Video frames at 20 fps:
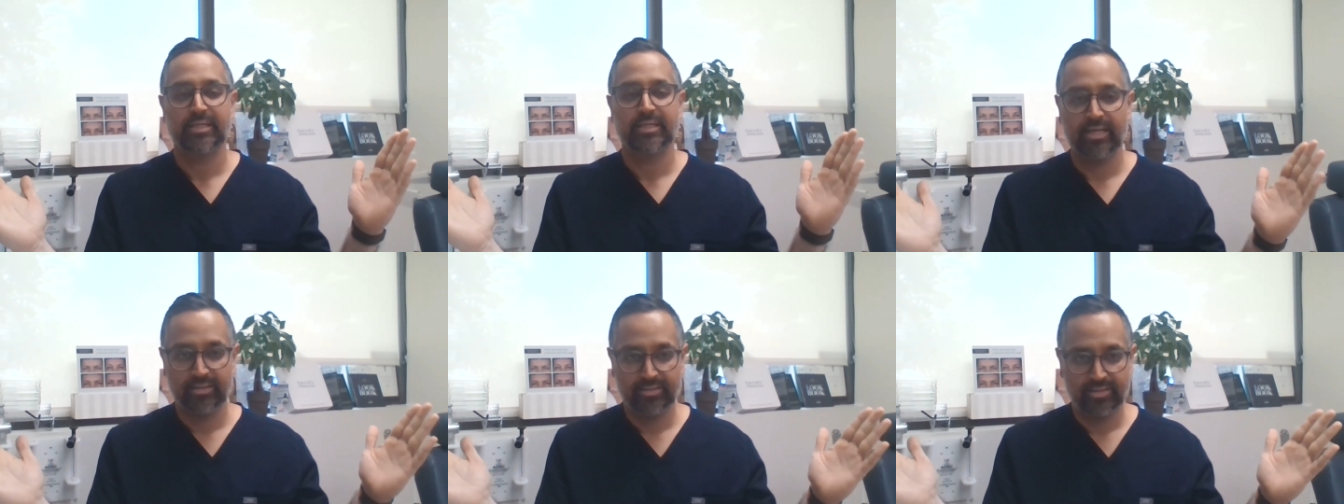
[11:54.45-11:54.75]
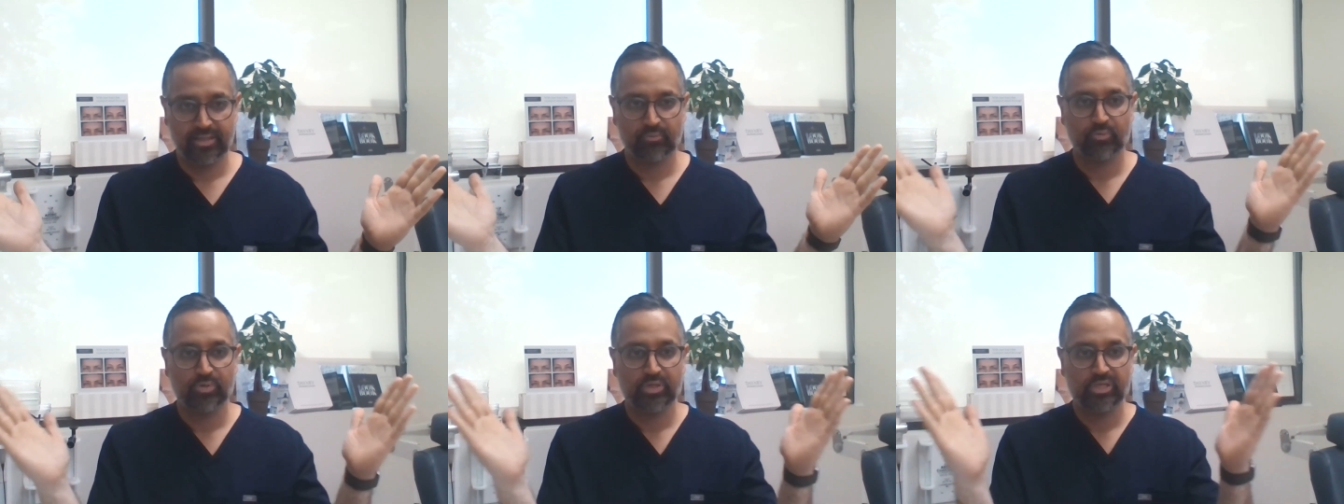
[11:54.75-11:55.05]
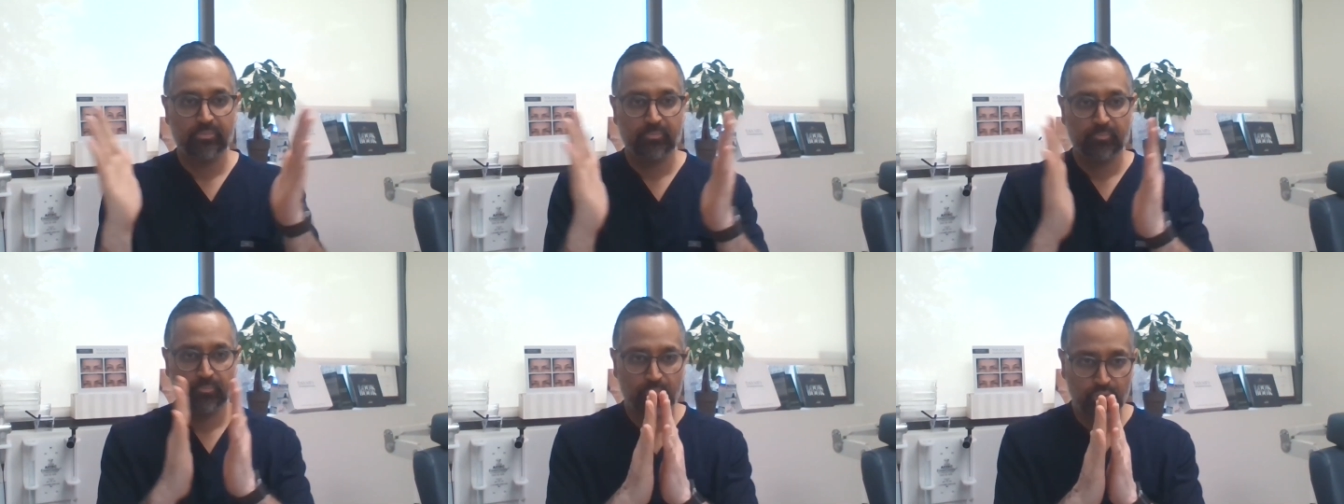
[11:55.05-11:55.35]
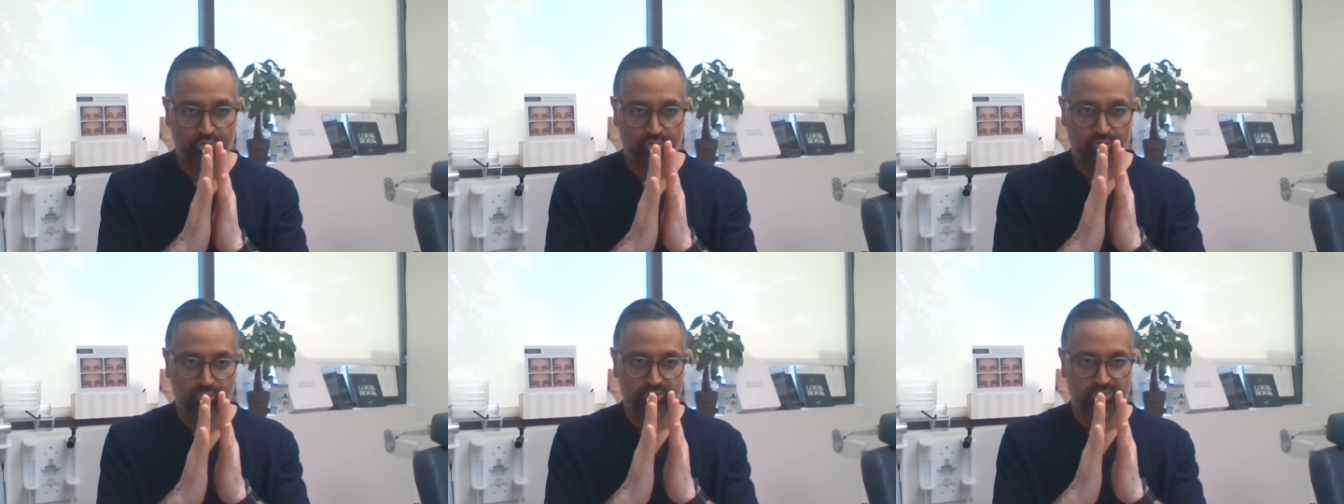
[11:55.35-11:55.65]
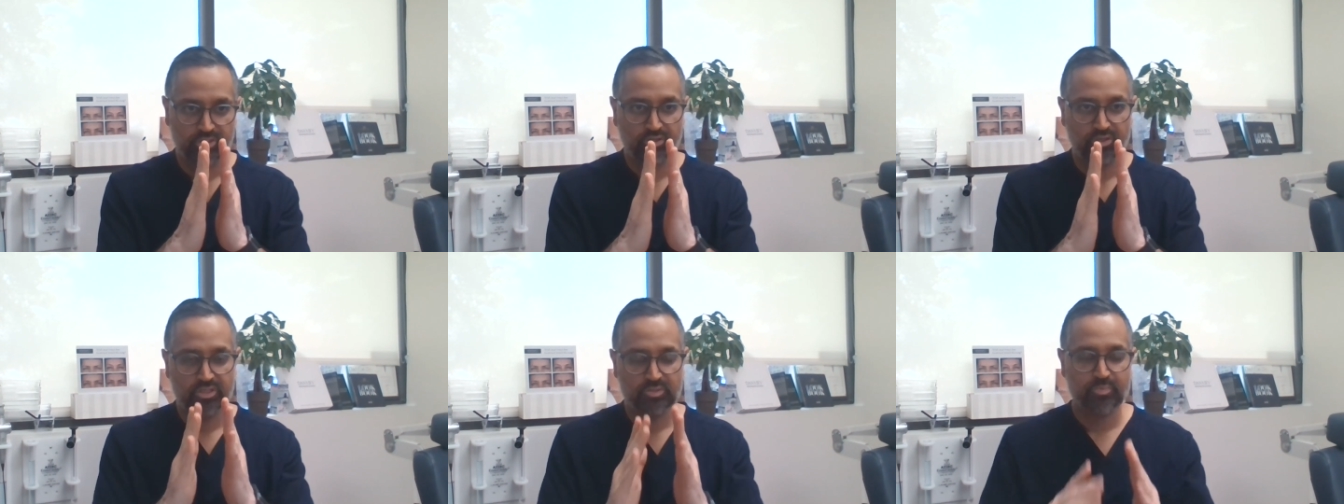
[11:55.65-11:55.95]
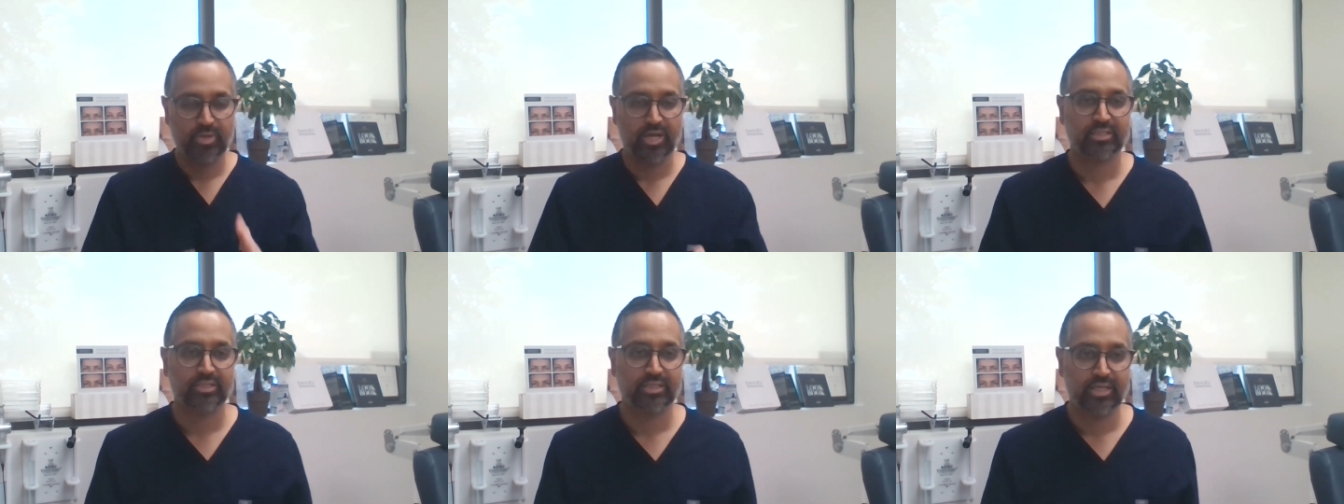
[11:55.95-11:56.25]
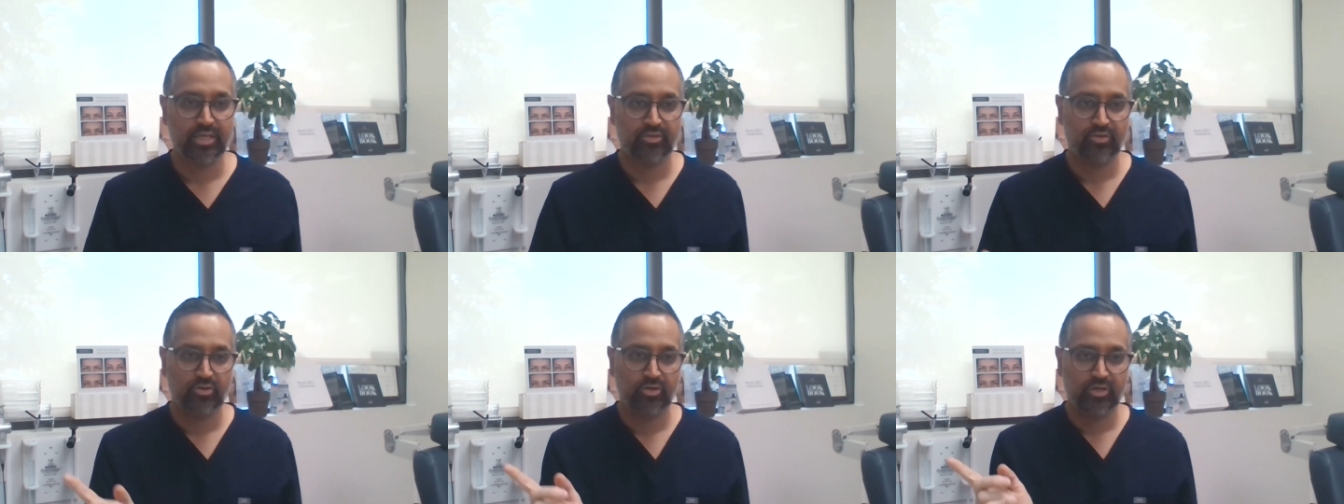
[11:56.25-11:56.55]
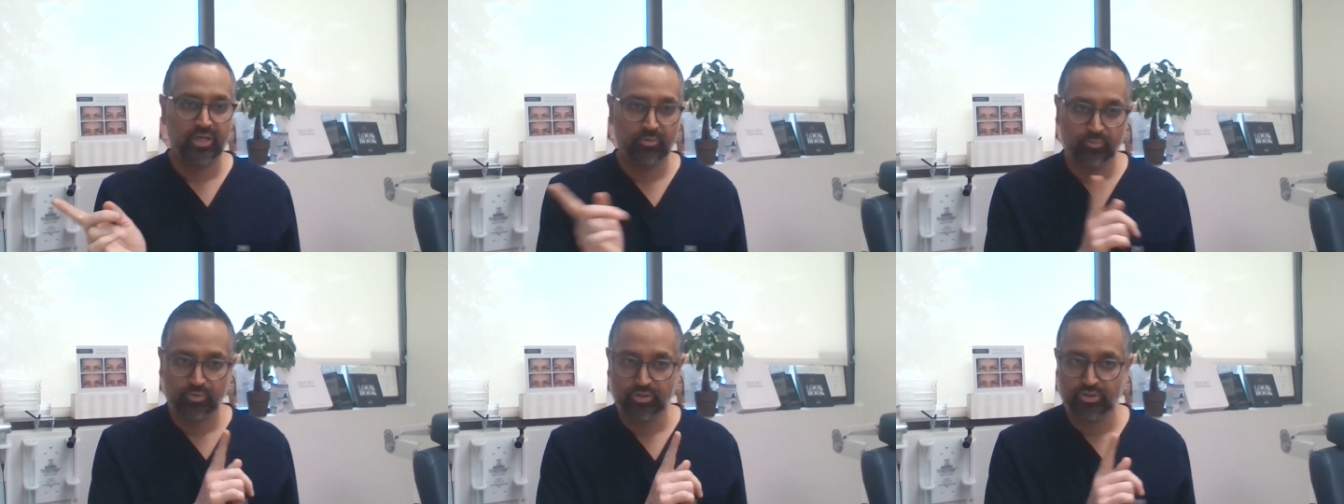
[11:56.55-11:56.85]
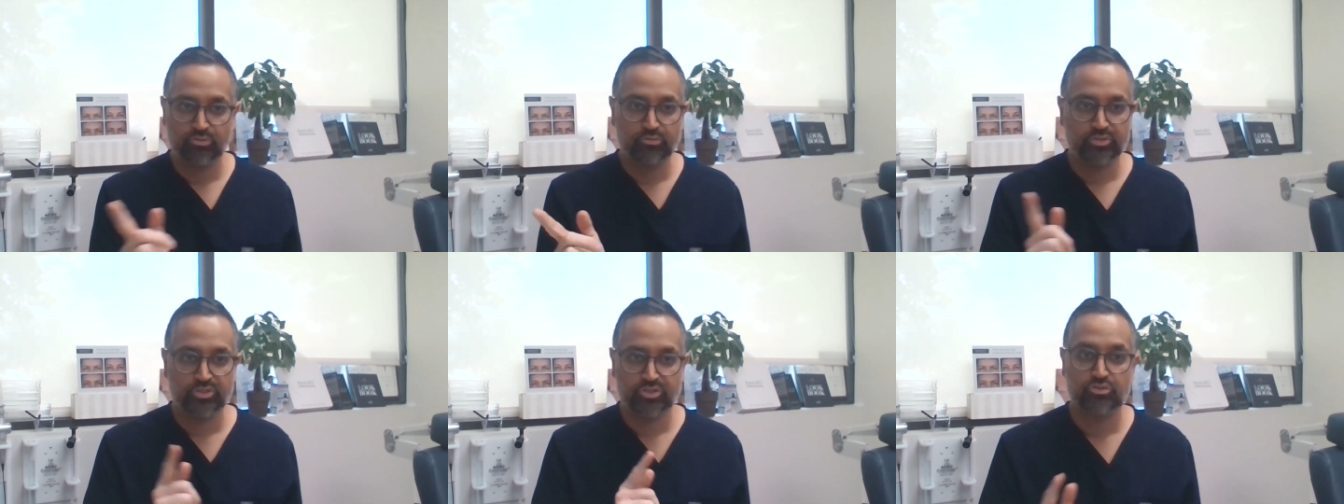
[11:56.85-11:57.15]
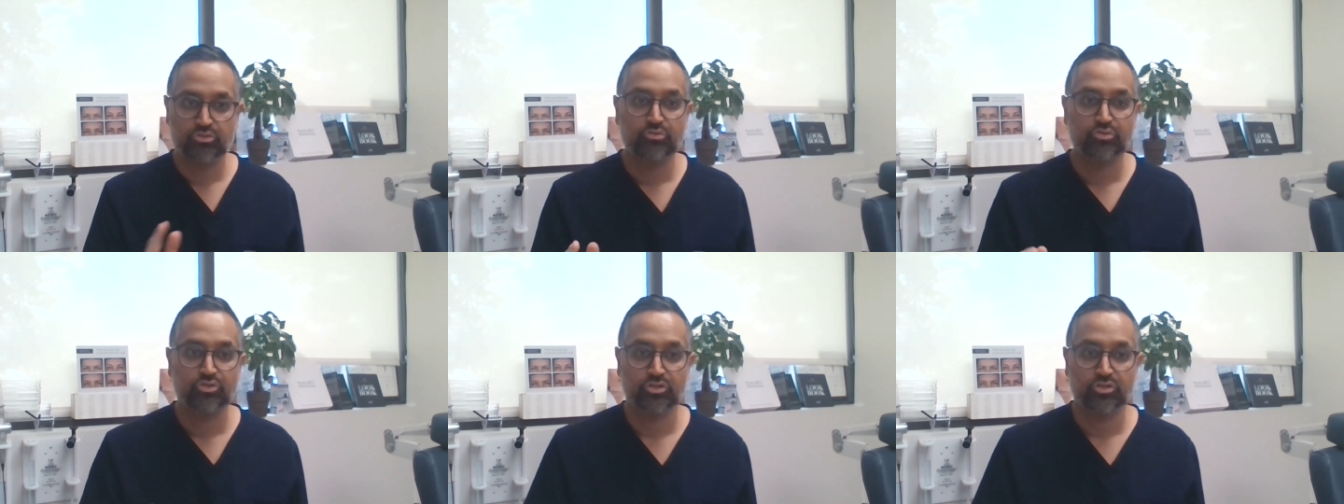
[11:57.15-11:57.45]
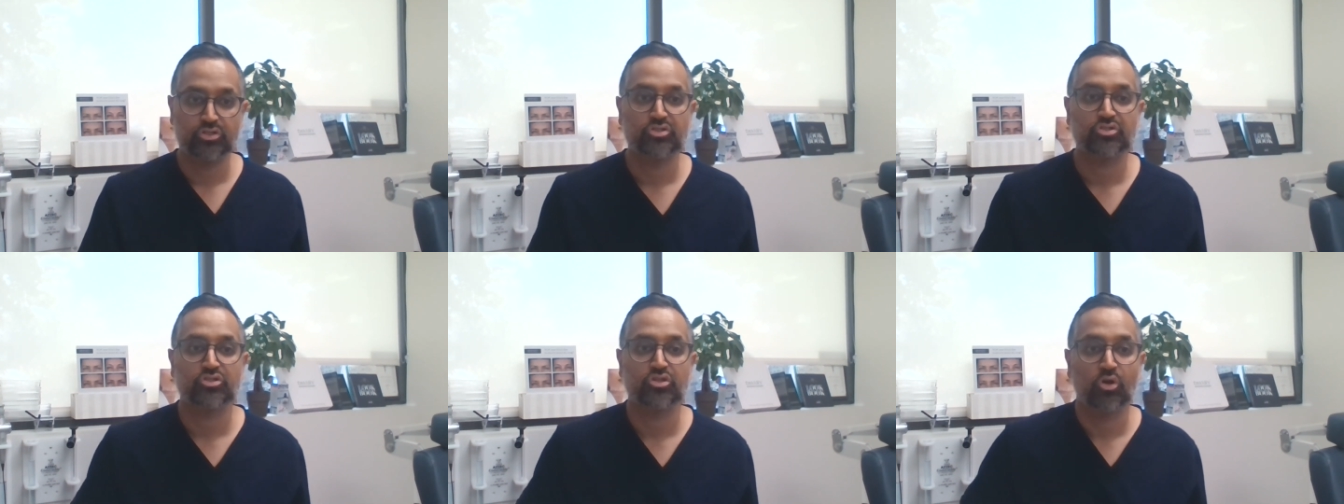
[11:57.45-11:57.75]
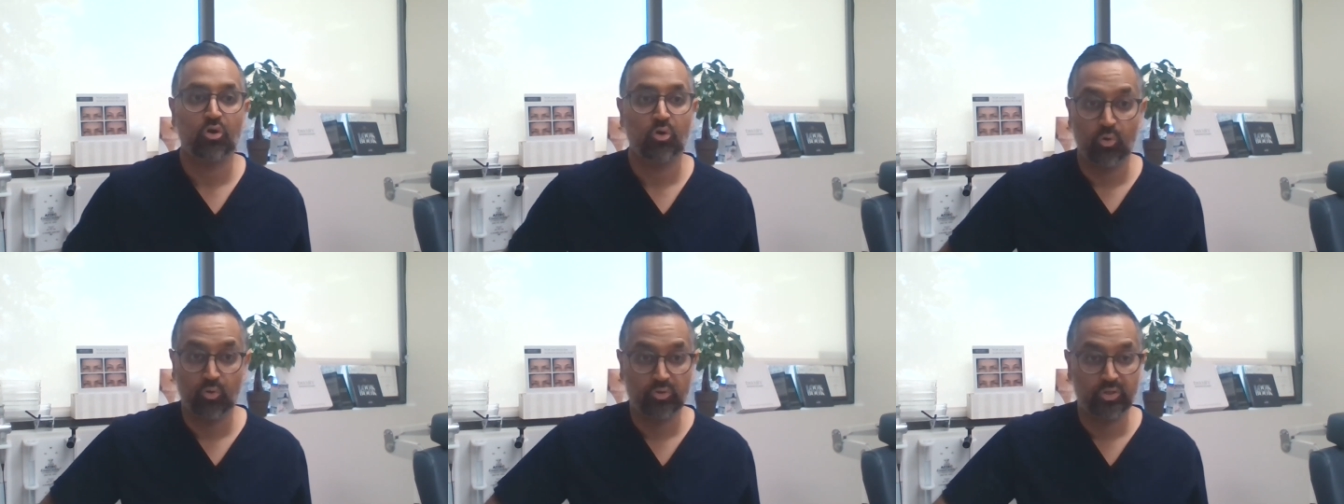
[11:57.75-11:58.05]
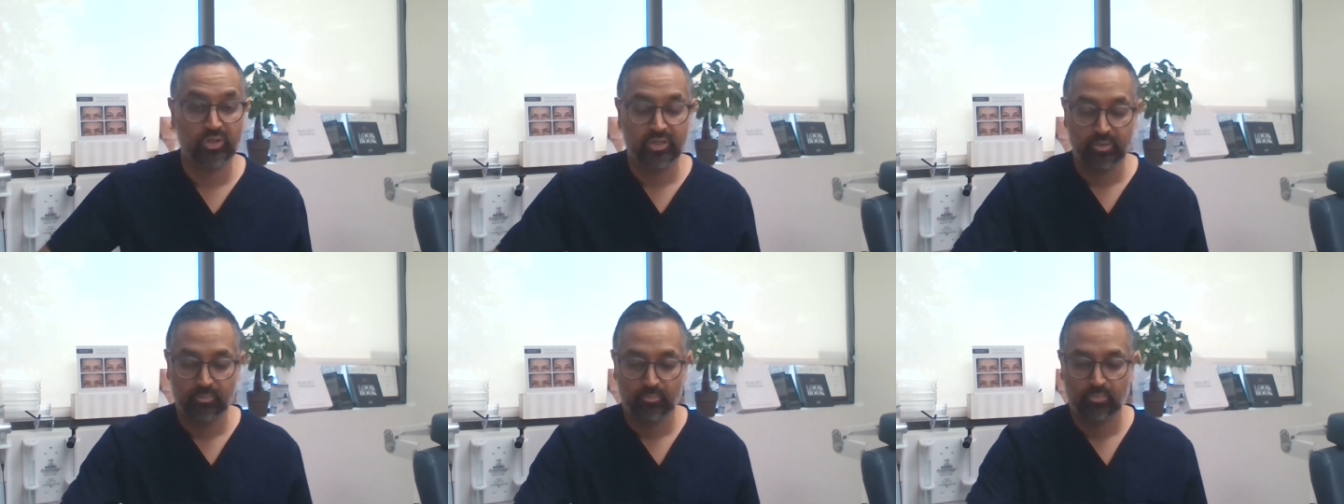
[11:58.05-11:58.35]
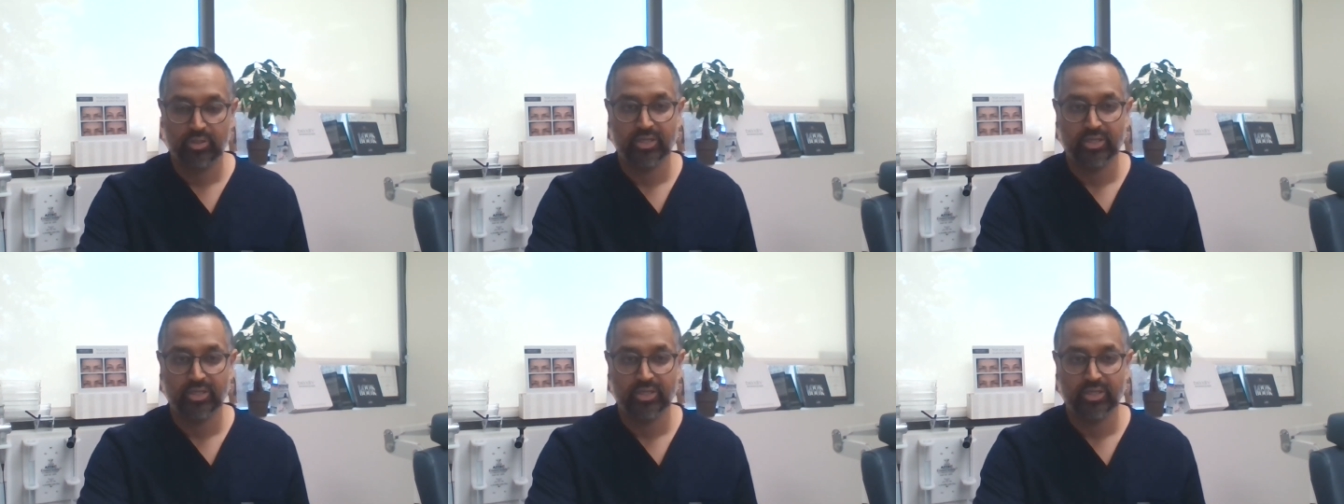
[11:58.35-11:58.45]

and then we put those areas back together and we use sutures to hold it in